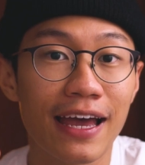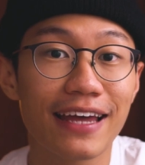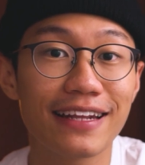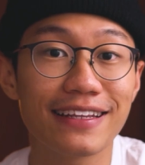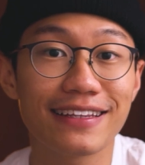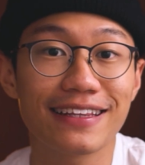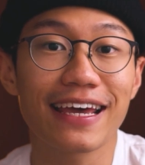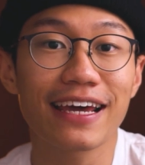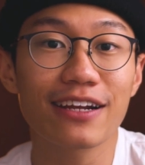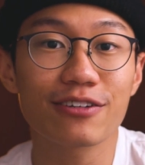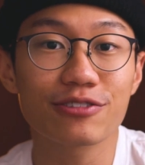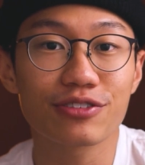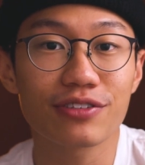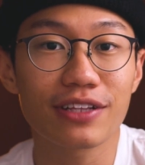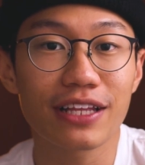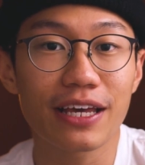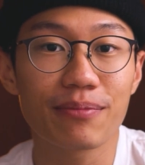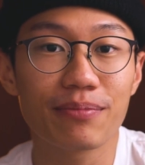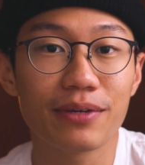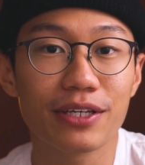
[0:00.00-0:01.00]
And that also
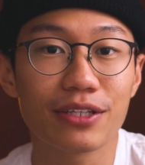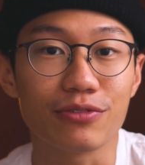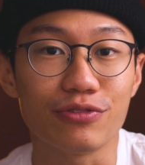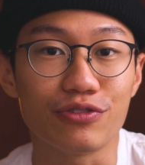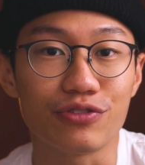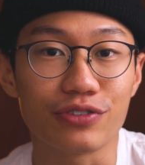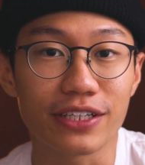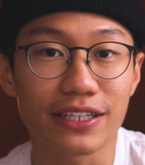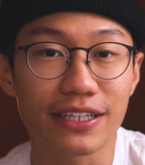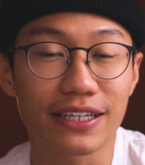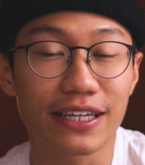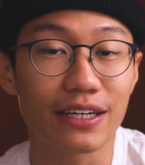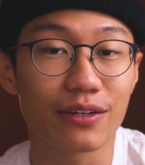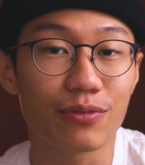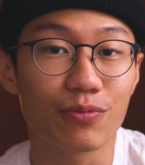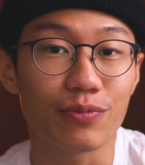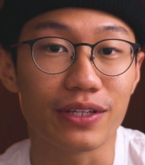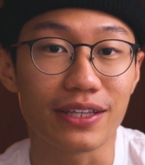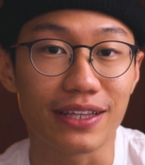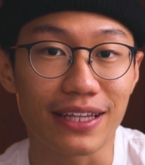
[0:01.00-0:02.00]
led me to
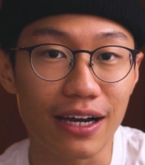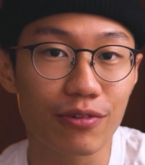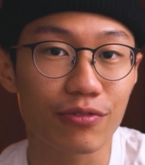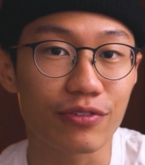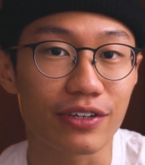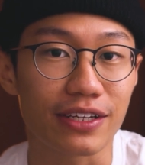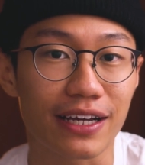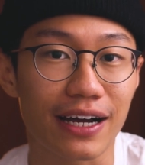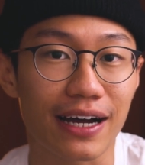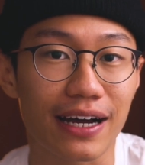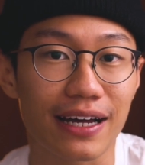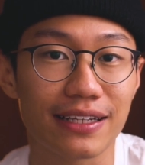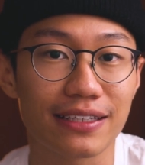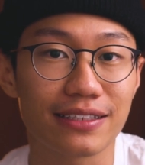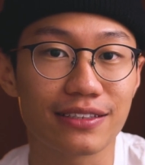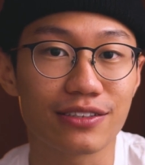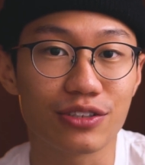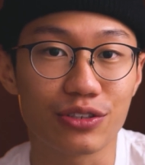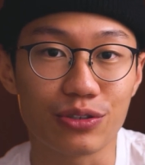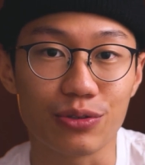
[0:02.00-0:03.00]
drinking without regard
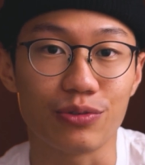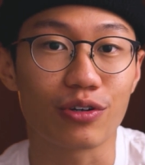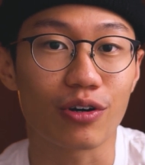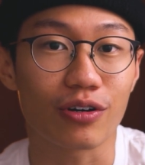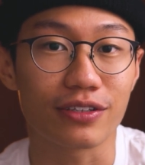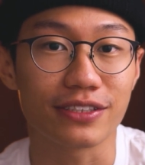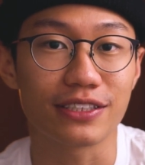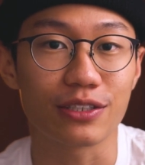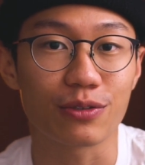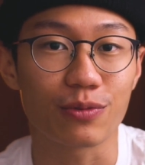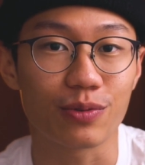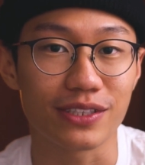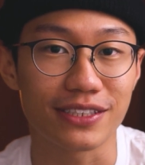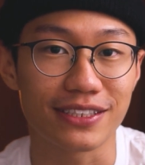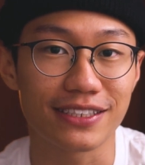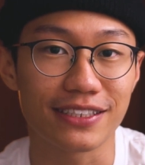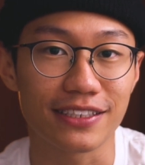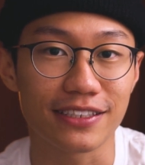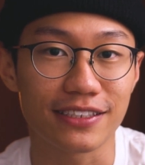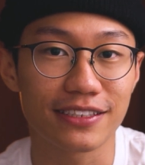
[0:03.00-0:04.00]
to
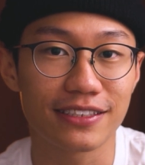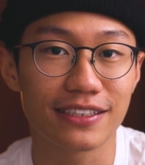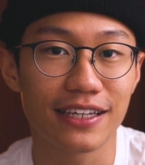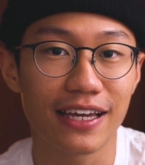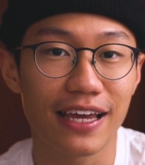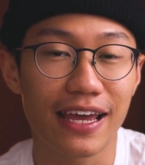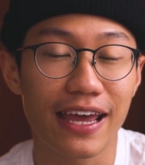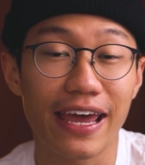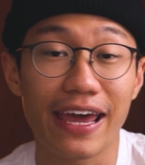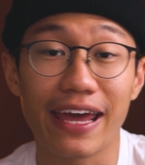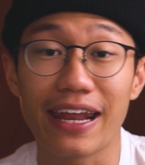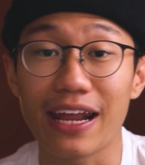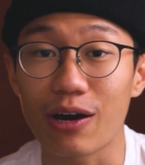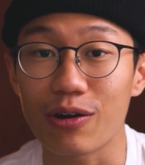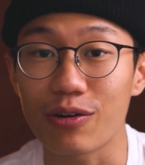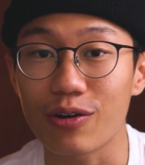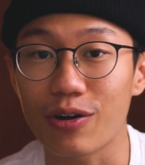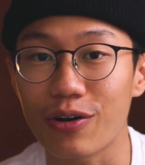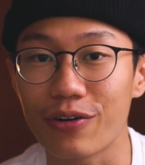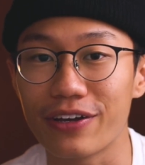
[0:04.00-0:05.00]
consequences, and
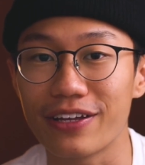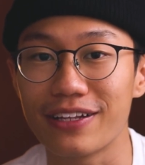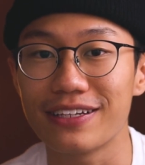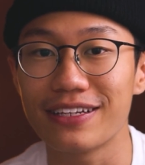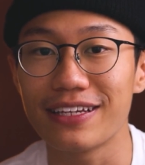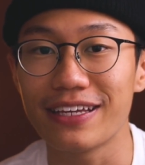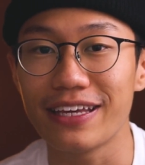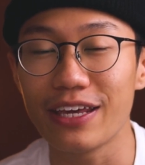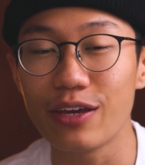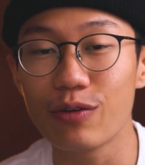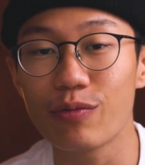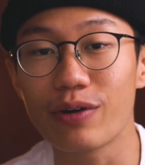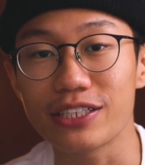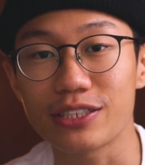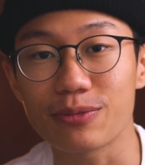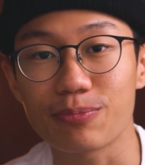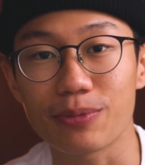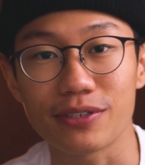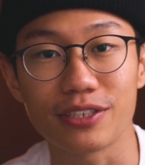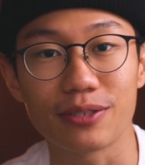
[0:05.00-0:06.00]
I'll call it
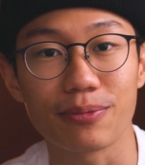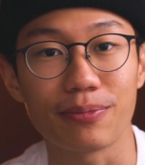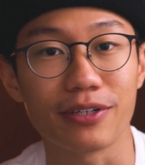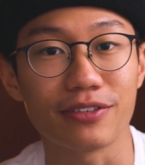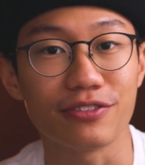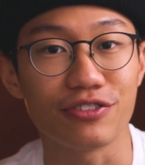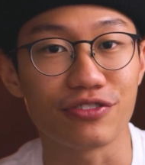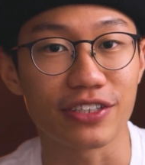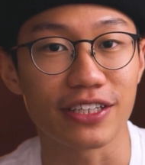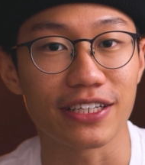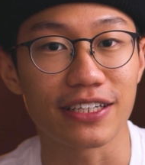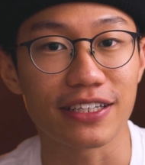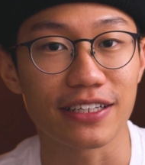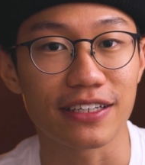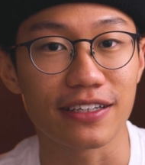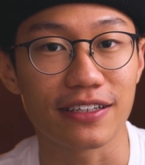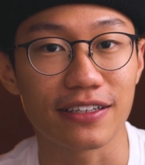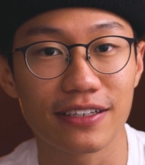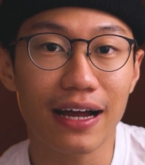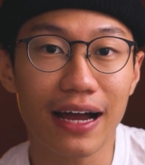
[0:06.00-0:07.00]
irresponsible
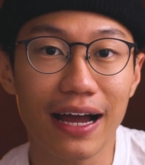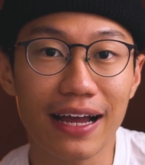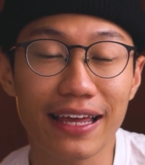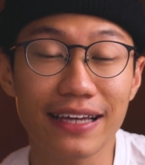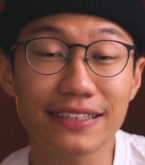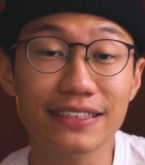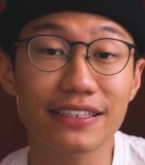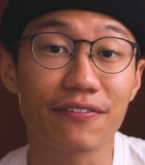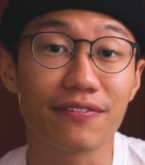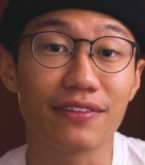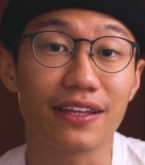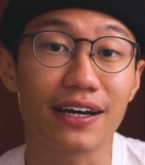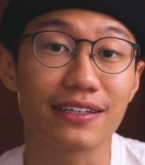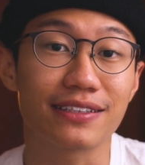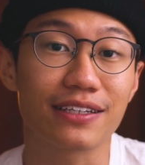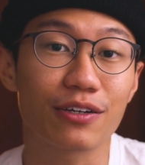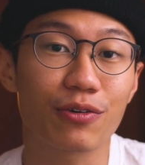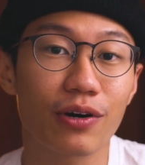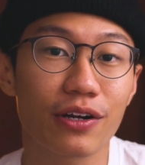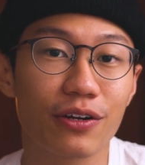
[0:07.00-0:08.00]
drinking. I guess I've
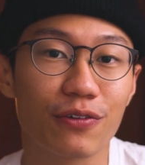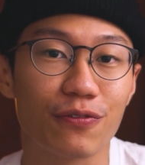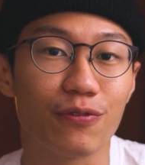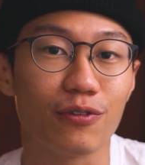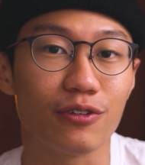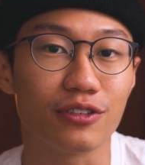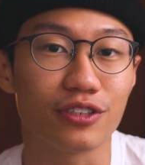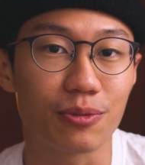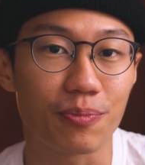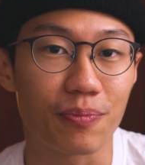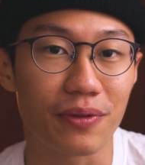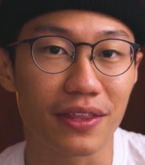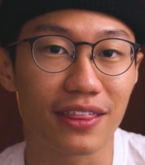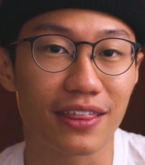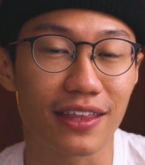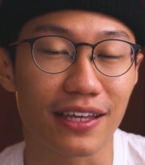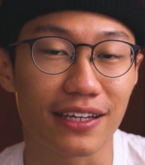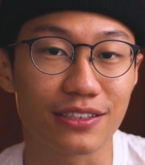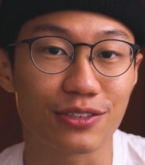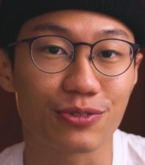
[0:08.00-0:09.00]
done quite a few
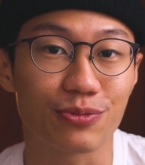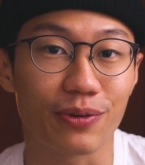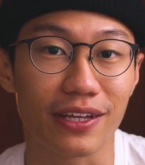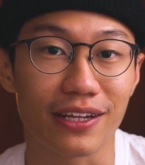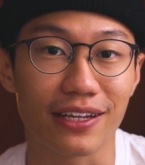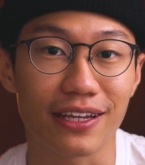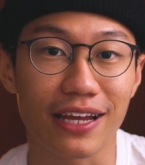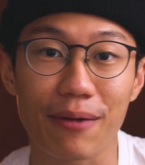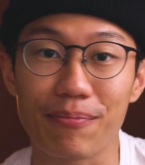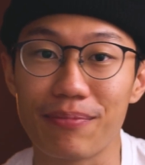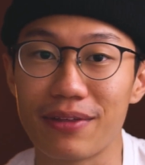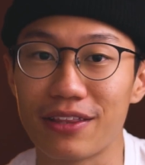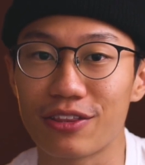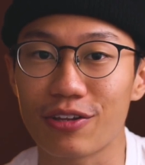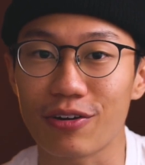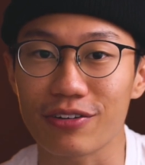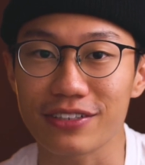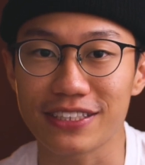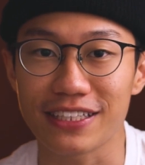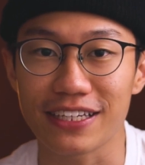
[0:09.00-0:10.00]
stupid things when I'm
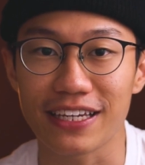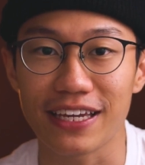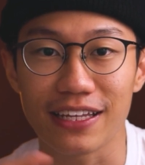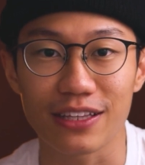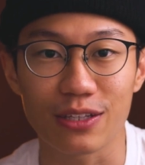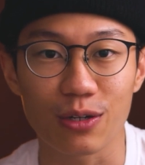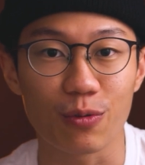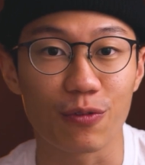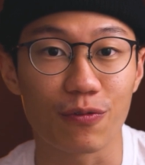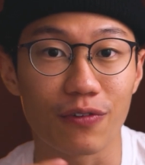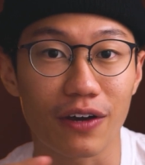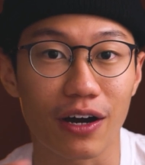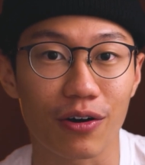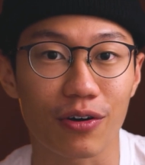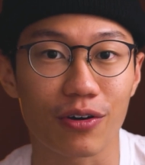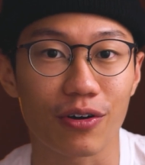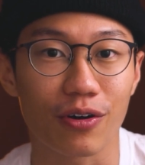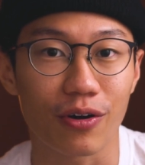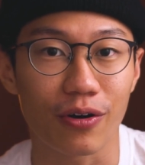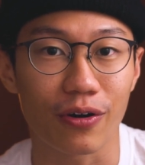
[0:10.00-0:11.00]
intoxicated with
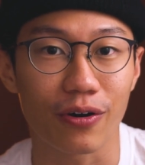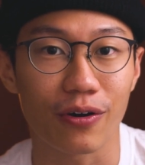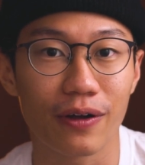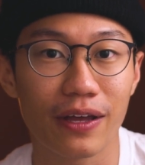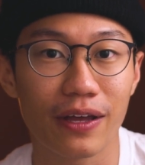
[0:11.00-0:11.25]
alcohol,